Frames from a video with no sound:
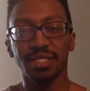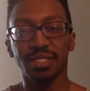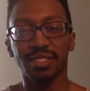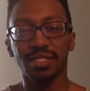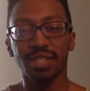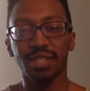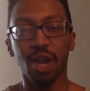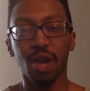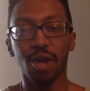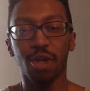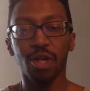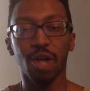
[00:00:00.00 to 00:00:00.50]

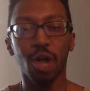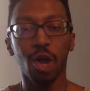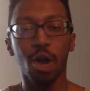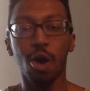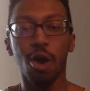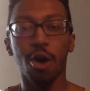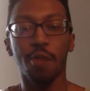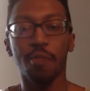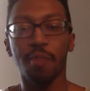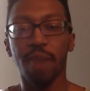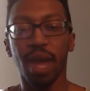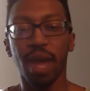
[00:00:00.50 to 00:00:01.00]
turned
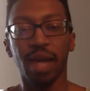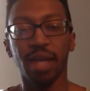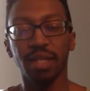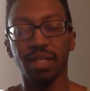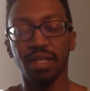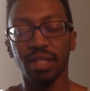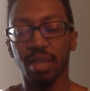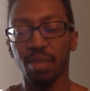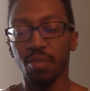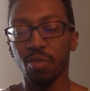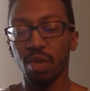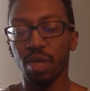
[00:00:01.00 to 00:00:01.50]
on by
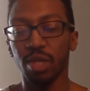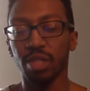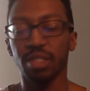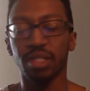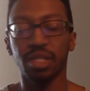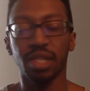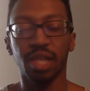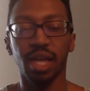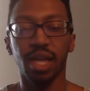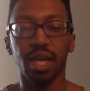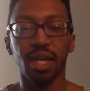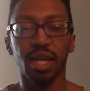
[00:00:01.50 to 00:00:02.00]
someone
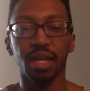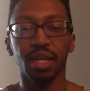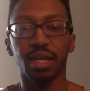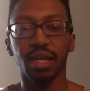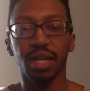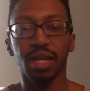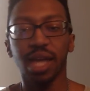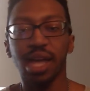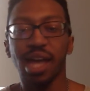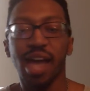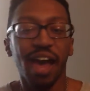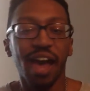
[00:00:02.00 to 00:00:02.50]
saying,
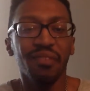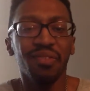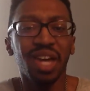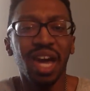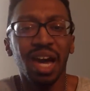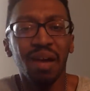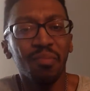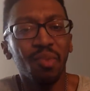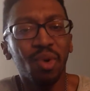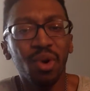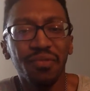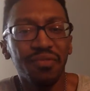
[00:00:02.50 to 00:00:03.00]
I've
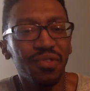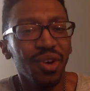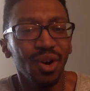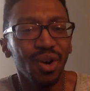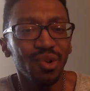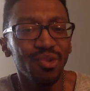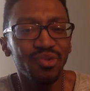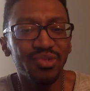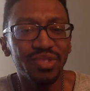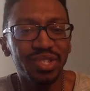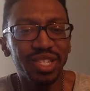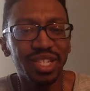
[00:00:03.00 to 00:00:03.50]
got more
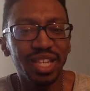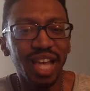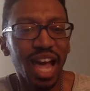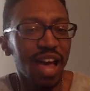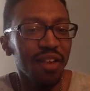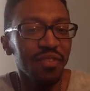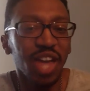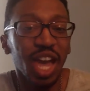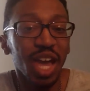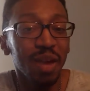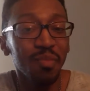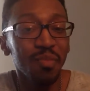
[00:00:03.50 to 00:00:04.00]
votes.
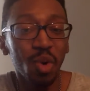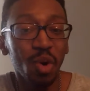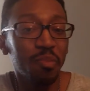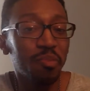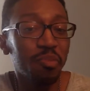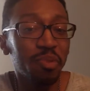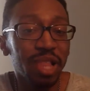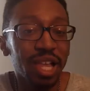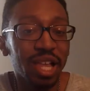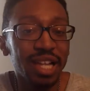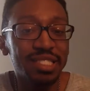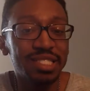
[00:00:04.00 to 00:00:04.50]
I've got more
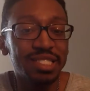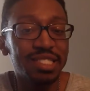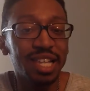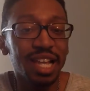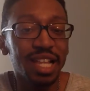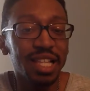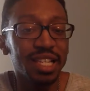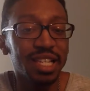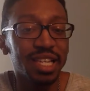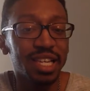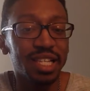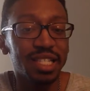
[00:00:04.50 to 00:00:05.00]
pledged
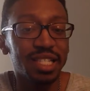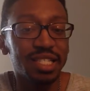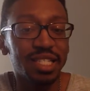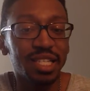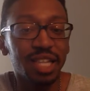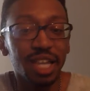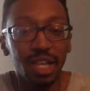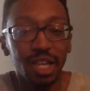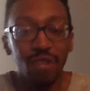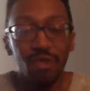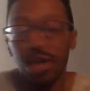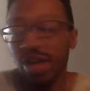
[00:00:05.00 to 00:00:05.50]
delegates.
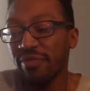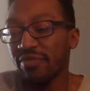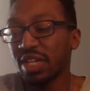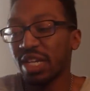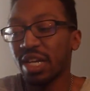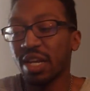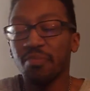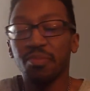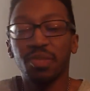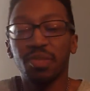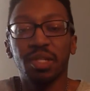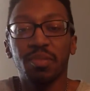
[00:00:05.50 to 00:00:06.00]
You have to
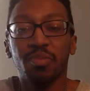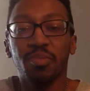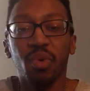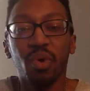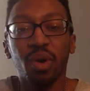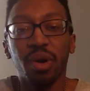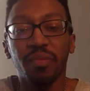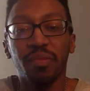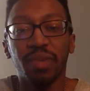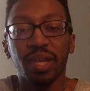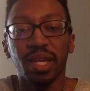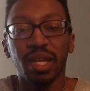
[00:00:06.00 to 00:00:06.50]
come
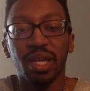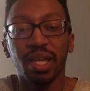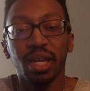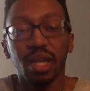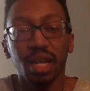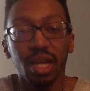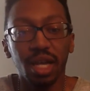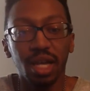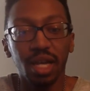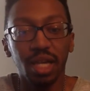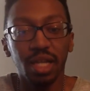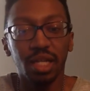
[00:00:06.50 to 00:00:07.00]
support me,
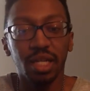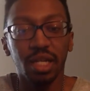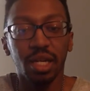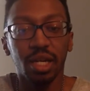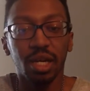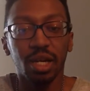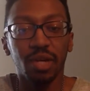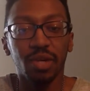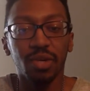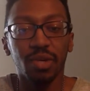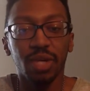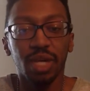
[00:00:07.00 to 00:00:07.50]
you
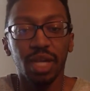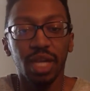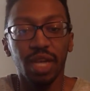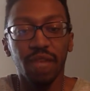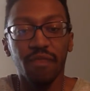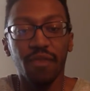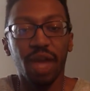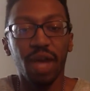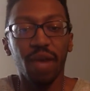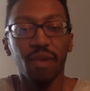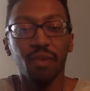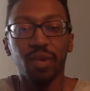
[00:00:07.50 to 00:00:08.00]
know, if
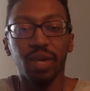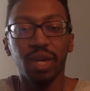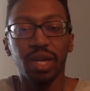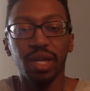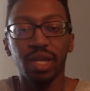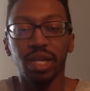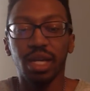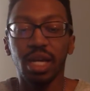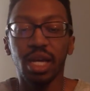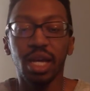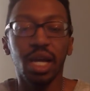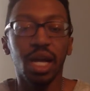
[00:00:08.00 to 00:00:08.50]
I win
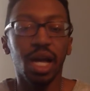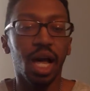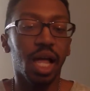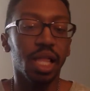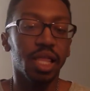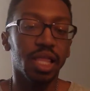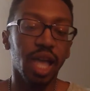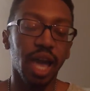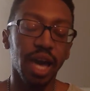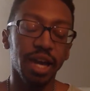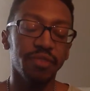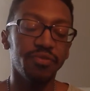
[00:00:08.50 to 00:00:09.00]
a
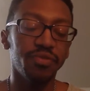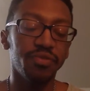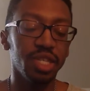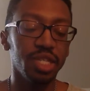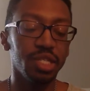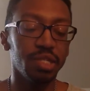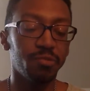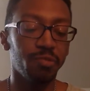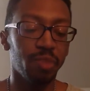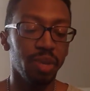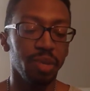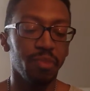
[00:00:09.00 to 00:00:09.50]
lot of
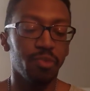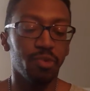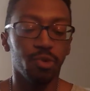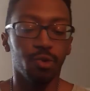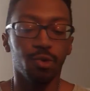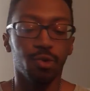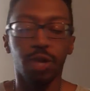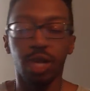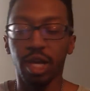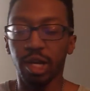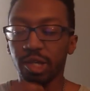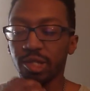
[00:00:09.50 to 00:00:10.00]
these
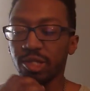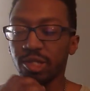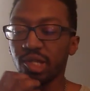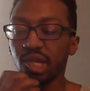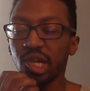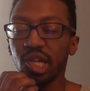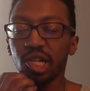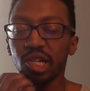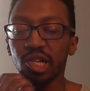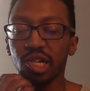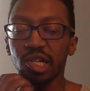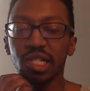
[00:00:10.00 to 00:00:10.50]
people, and
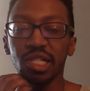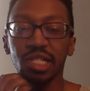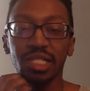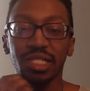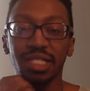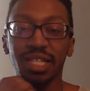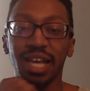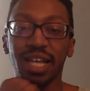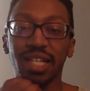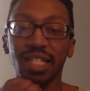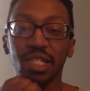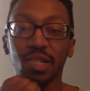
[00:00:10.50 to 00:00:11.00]
Hillary Clinton
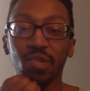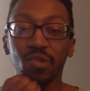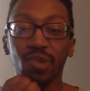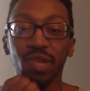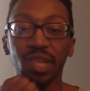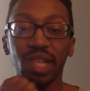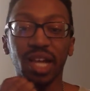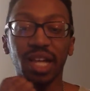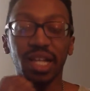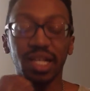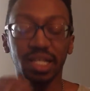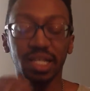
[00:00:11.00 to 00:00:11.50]
has to
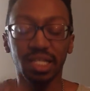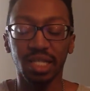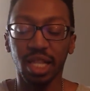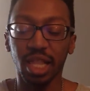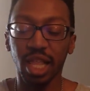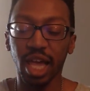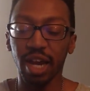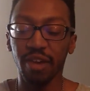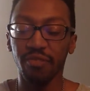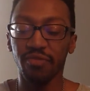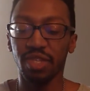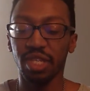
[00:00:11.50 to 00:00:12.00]
realize this, a
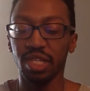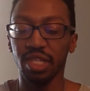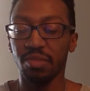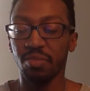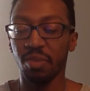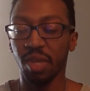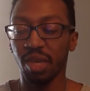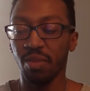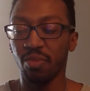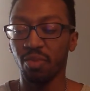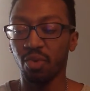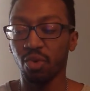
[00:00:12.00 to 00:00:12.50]
lot of these
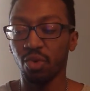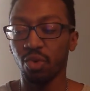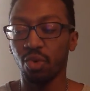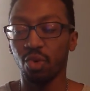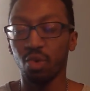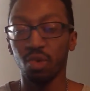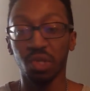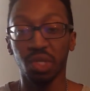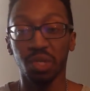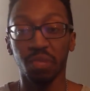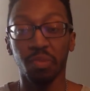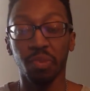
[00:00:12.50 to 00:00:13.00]
people
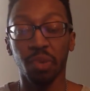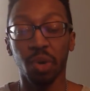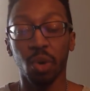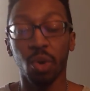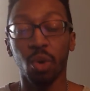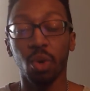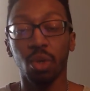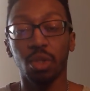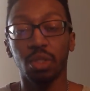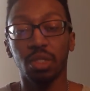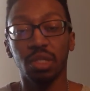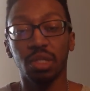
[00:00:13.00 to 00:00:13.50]
who su-
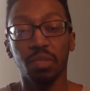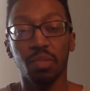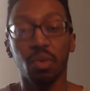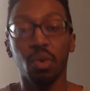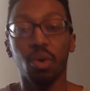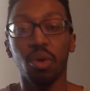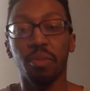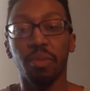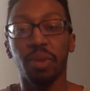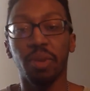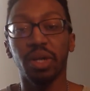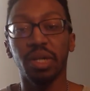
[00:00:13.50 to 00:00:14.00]

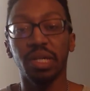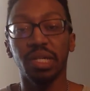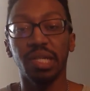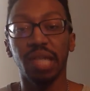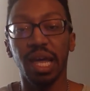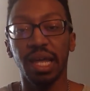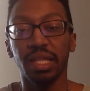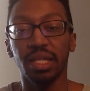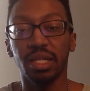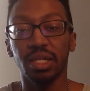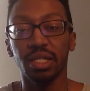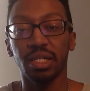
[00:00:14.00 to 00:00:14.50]
support Bernie
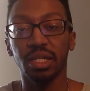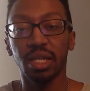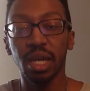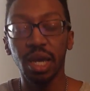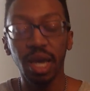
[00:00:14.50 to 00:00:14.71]
Sanders,